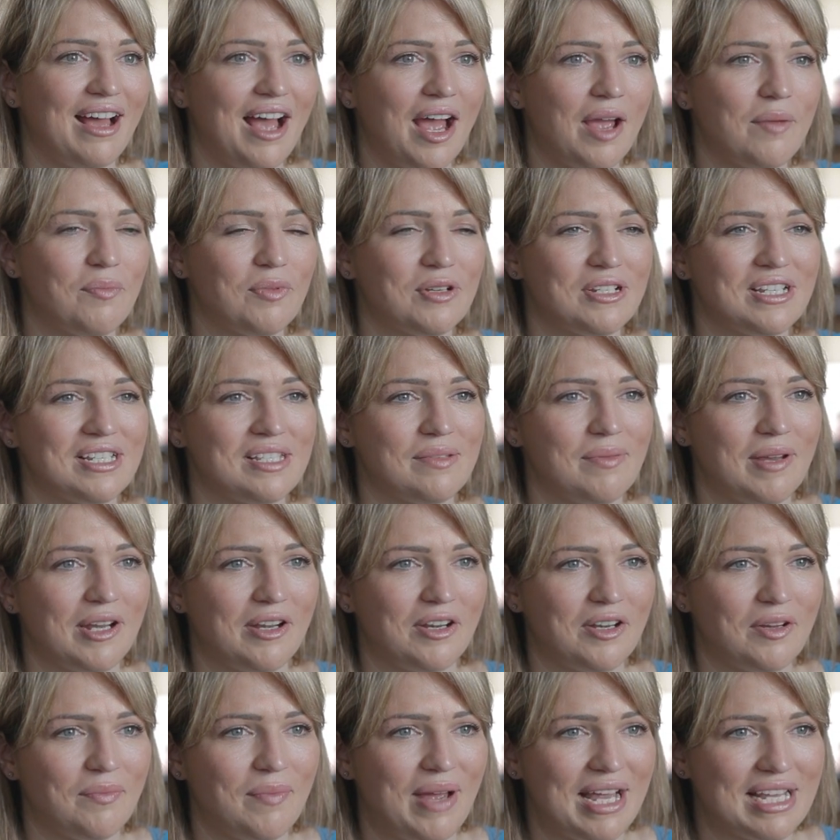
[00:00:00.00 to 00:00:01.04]
I participate
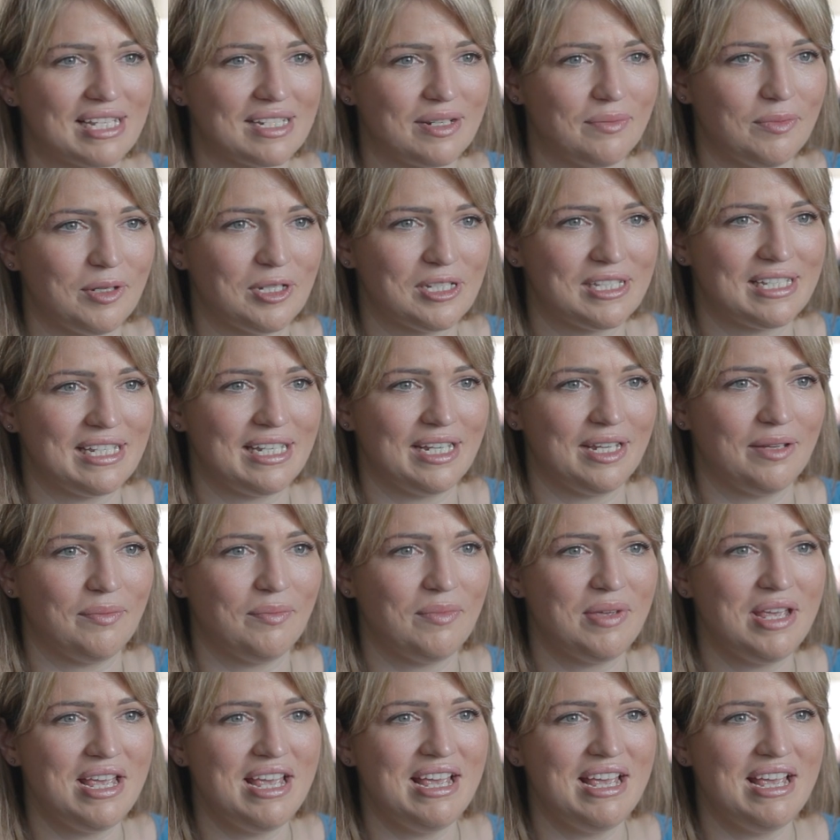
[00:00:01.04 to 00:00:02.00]
on a basketball team